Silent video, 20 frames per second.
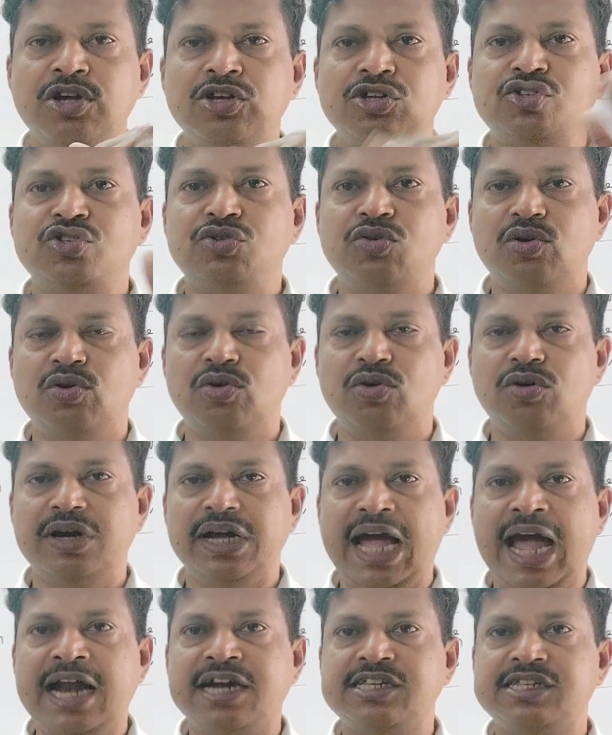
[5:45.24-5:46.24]
So
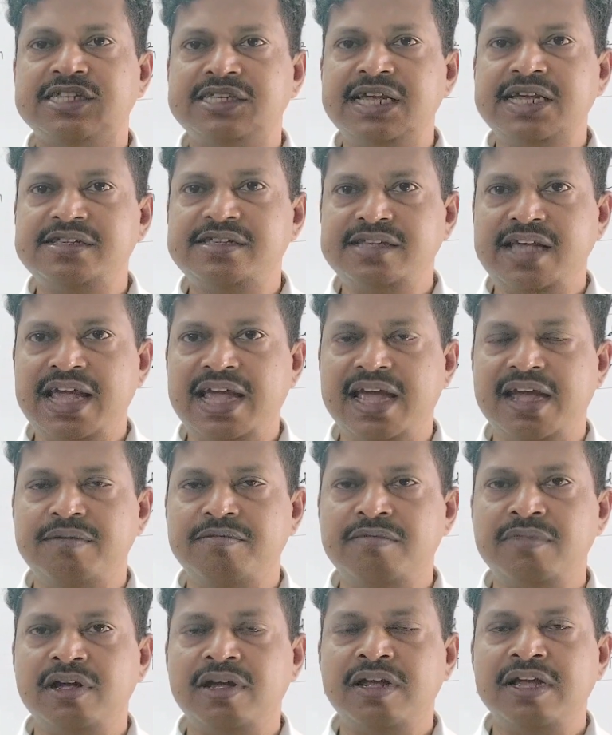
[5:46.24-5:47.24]
at 6
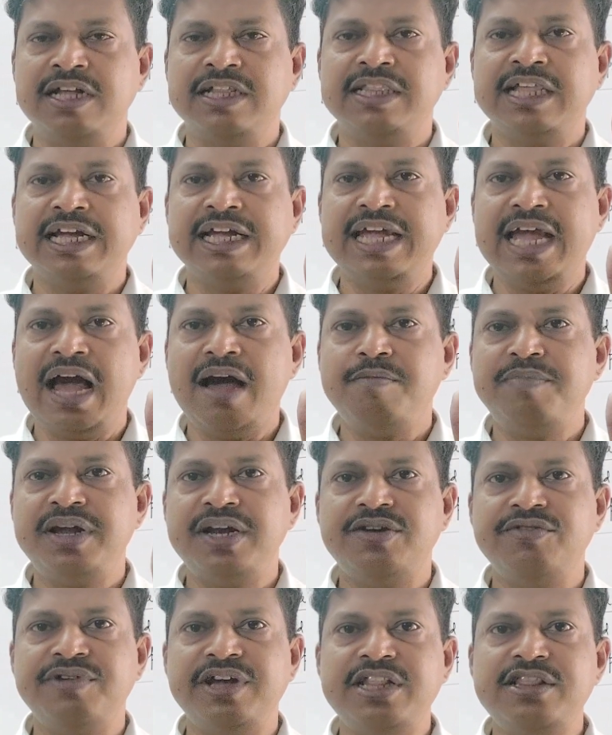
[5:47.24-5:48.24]
a.m., the gap
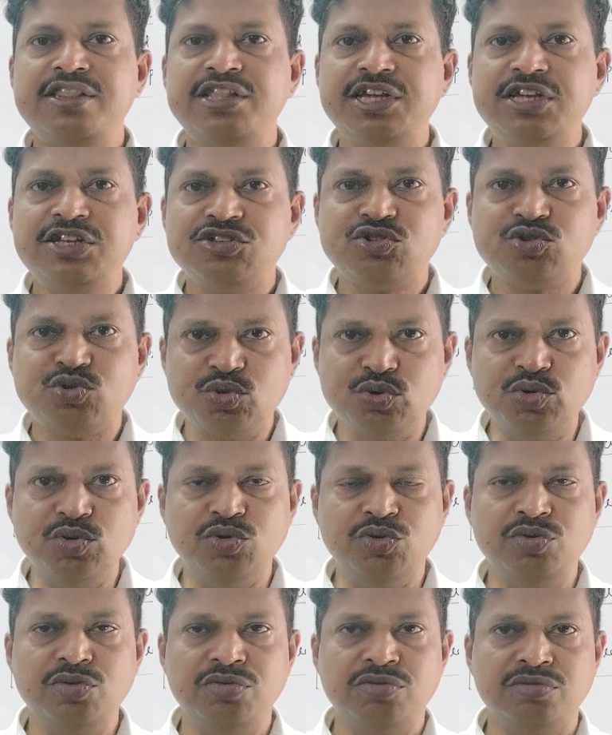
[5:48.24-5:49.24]
between these
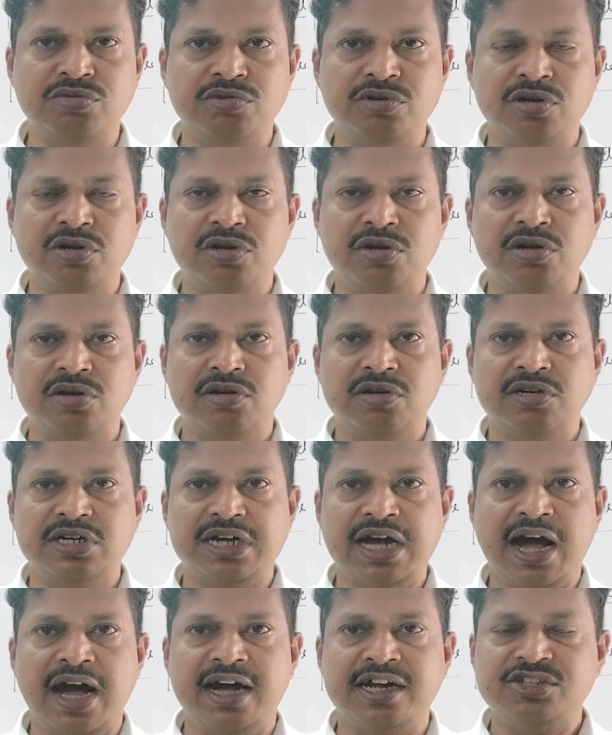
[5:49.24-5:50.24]
two
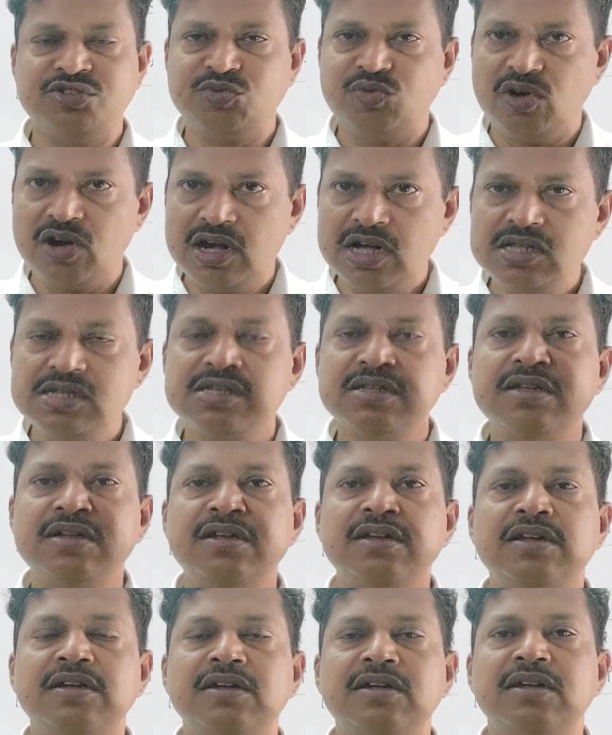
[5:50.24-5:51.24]
cars was
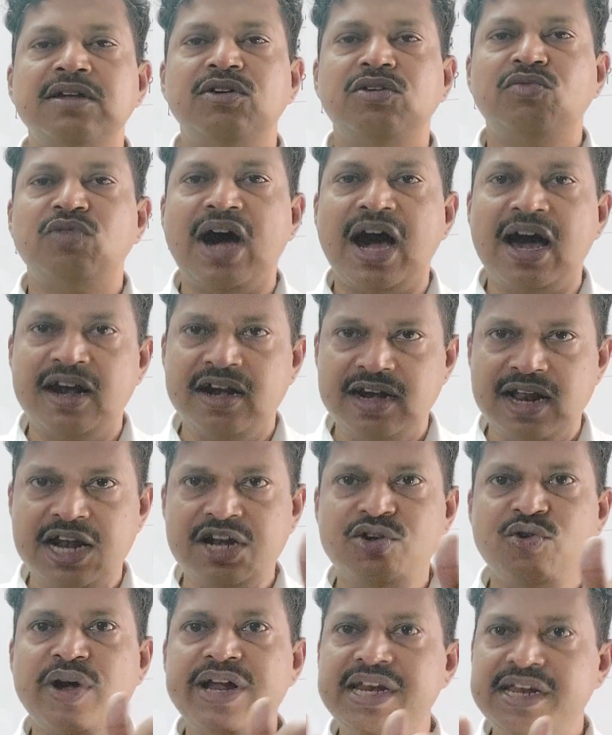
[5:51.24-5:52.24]

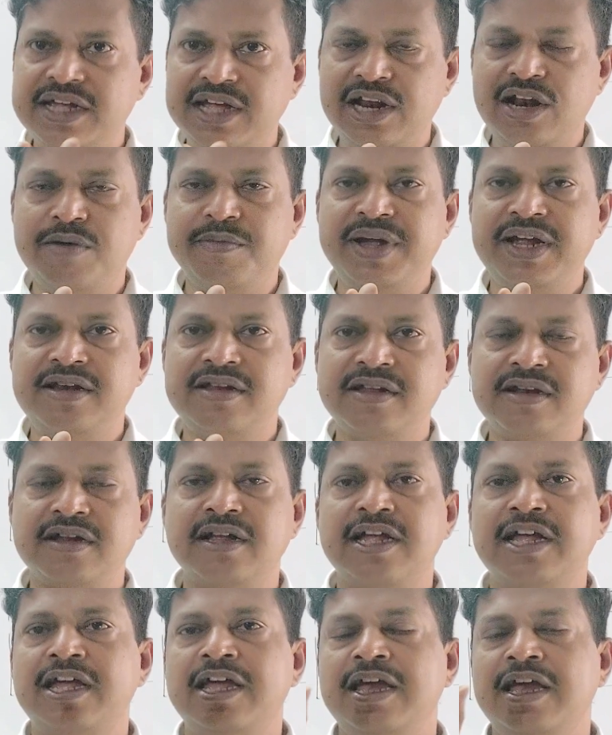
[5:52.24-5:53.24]
120 kilometer.
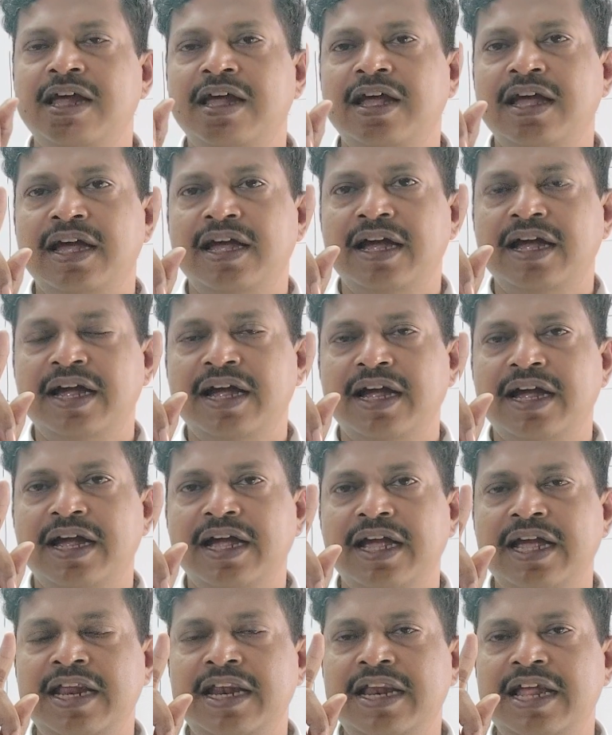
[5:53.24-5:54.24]

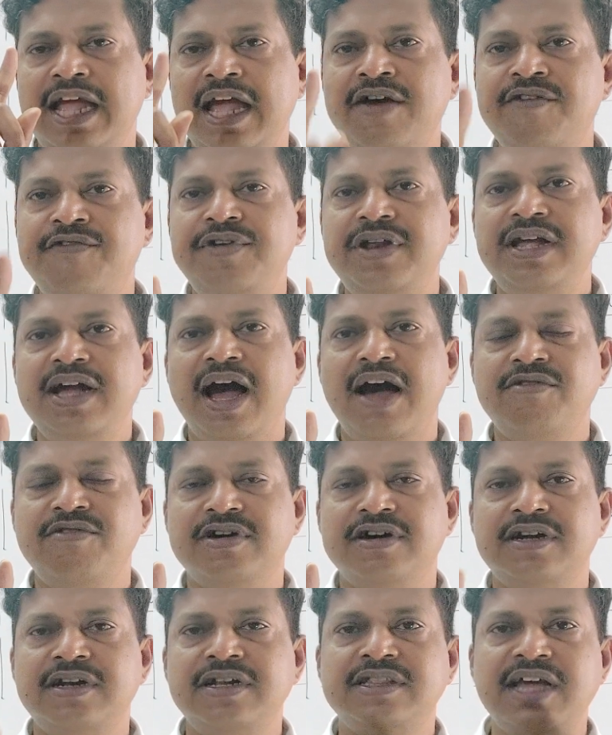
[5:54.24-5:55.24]
In every
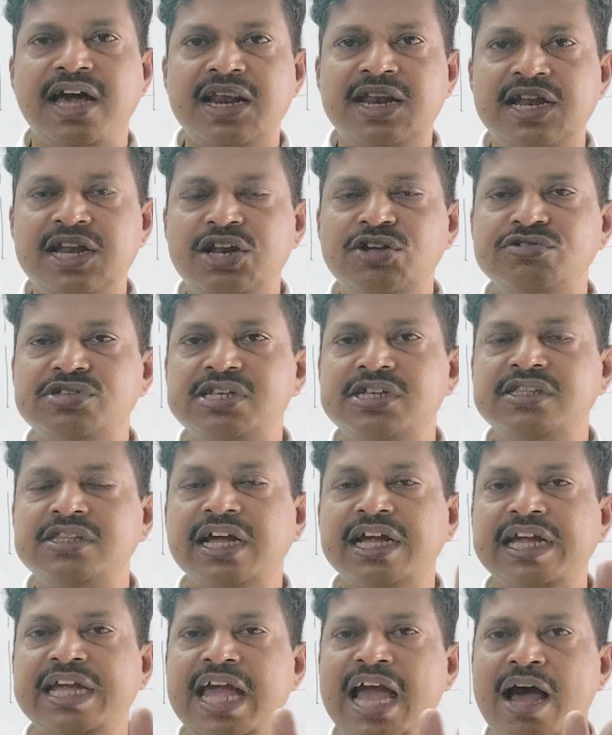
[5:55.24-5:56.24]
hour, they are reducing the
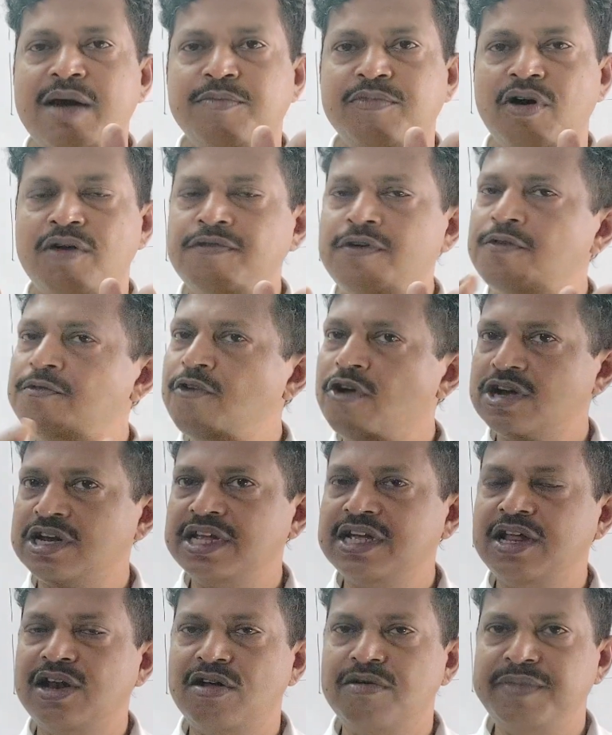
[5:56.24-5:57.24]
gap of 40
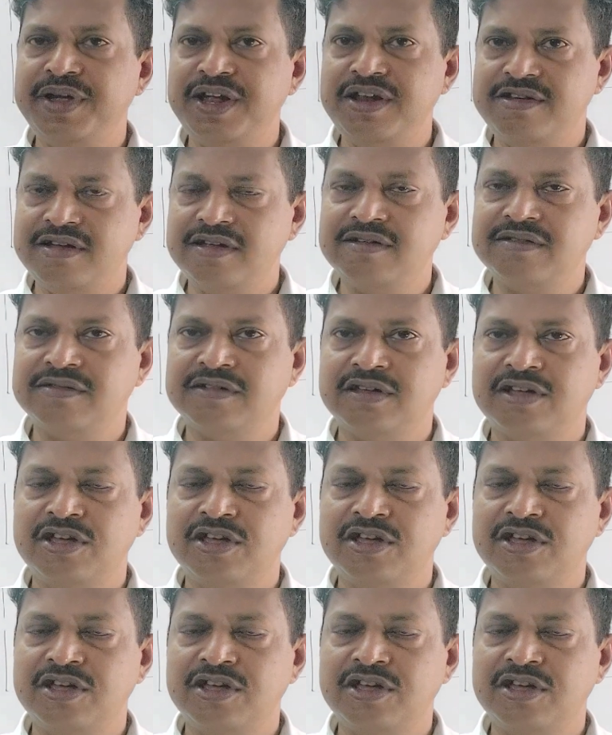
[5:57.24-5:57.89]
kilometer.